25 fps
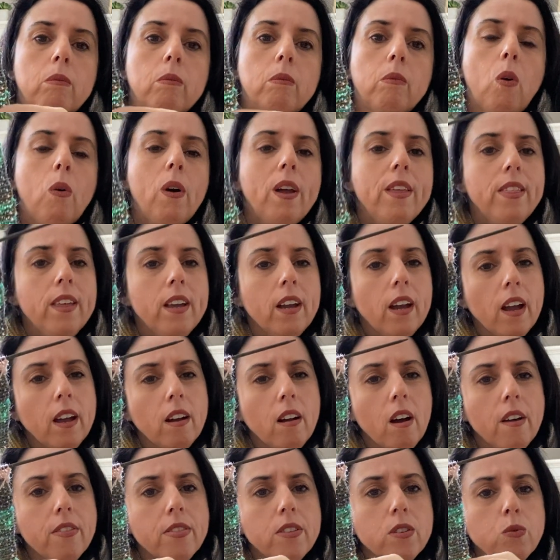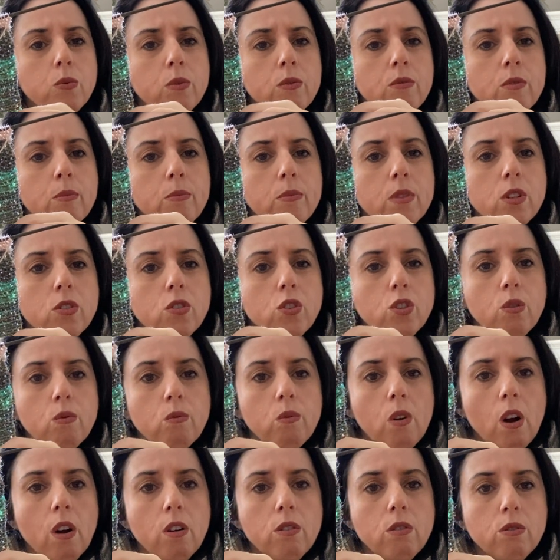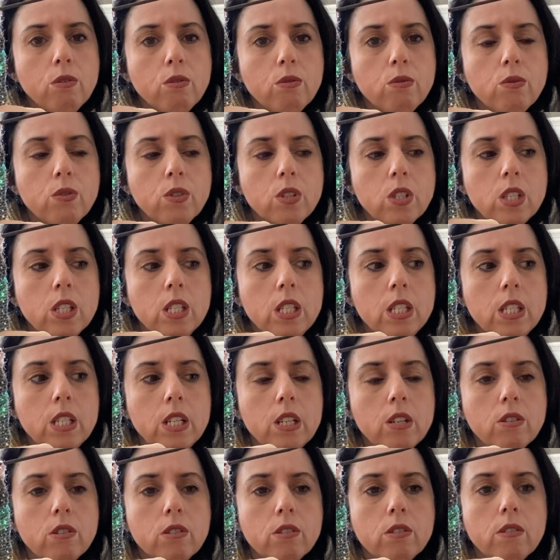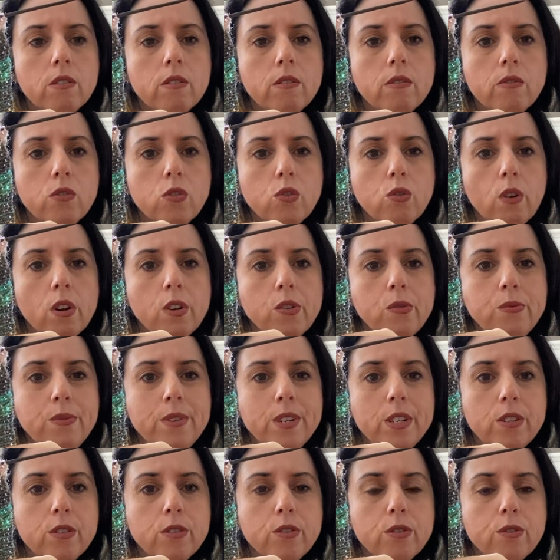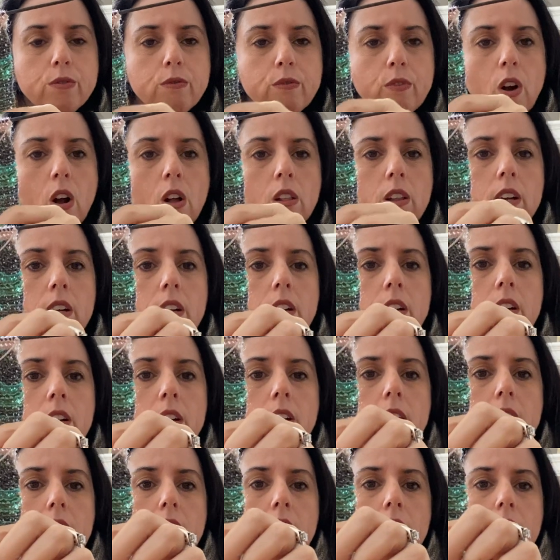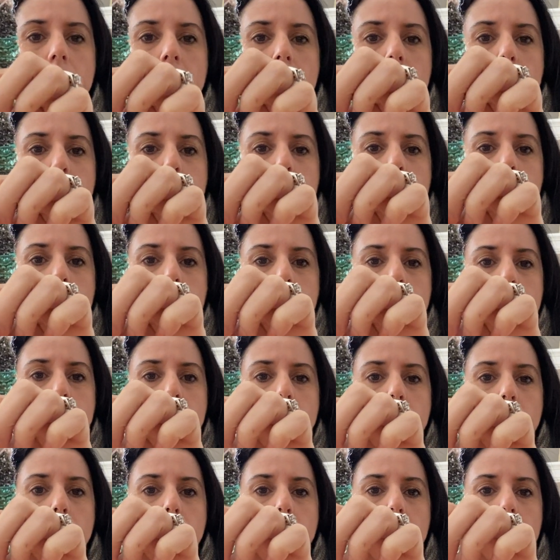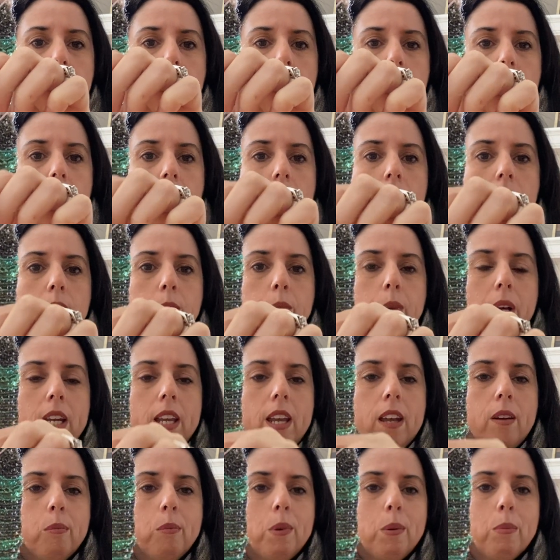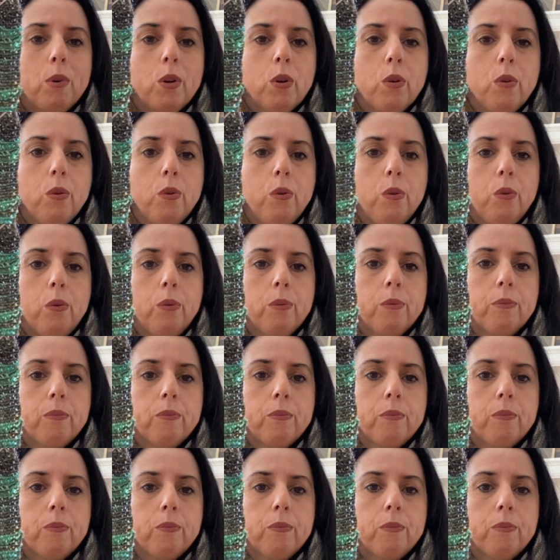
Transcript: Oh, I think I got this one from the Toronto Knitters Frolic a couple of years ago. I can't remember who.